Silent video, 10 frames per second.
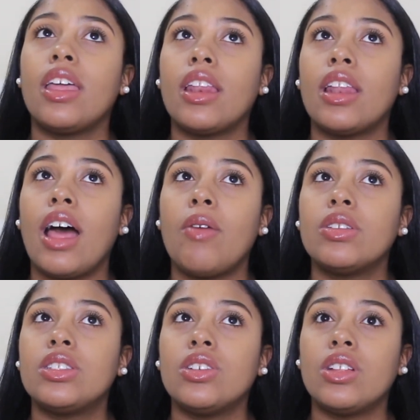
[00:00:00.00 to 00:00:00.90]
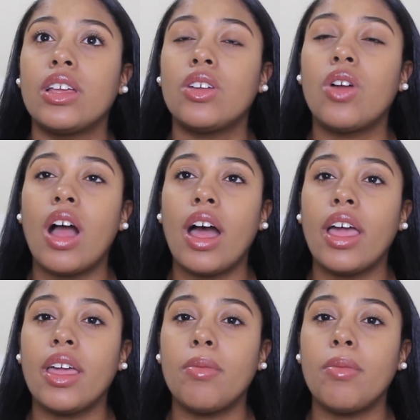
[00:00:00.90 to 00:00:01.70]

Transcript: and I would still like cry